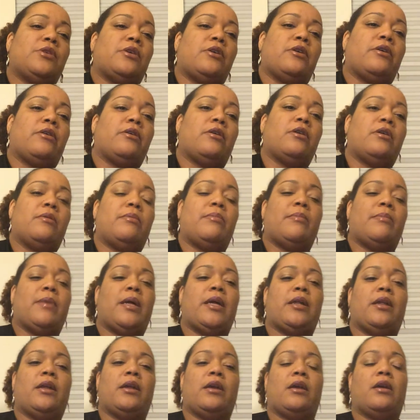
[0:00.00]
are
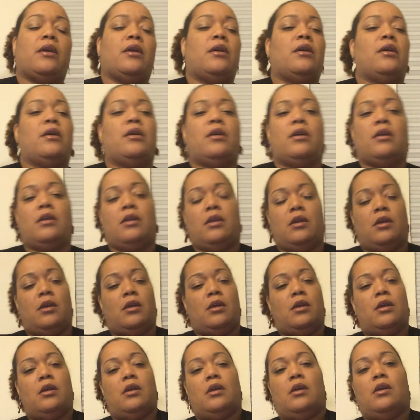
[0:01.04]
my
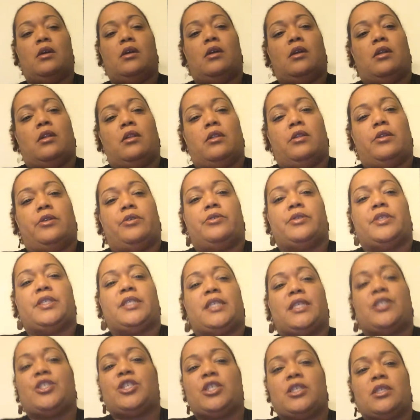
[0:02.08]
little
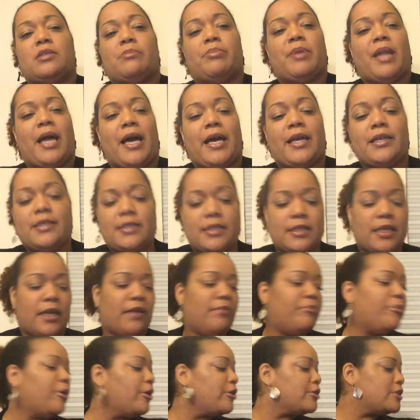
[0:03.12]
stitchy supplies that I
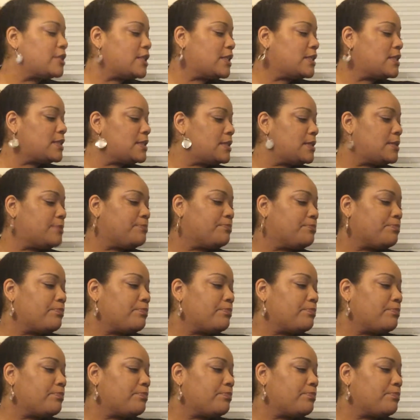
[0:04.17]
purchased.